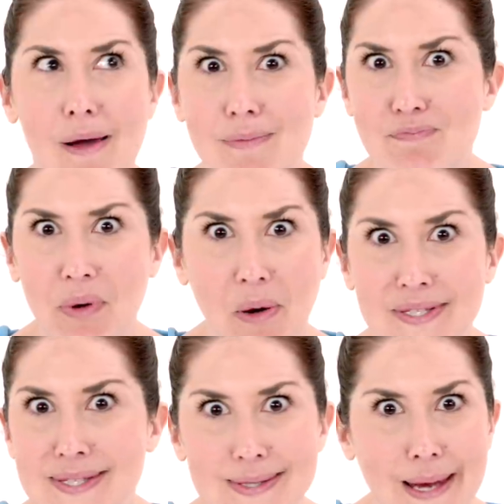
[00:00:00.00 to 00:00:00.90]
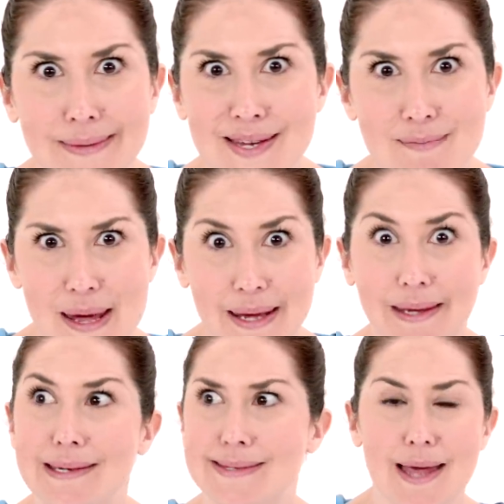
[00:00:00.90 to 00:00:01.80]
my boss said to me,
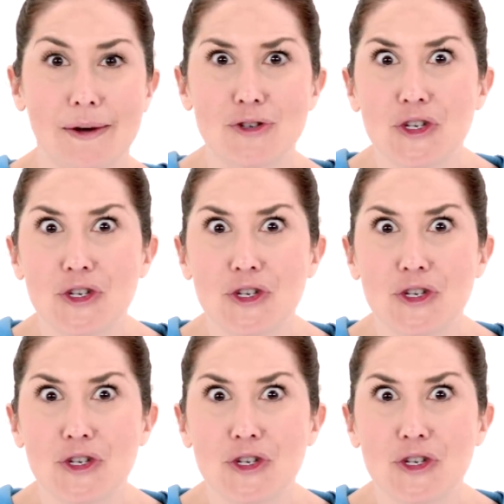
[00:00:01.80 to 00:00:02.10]
he said,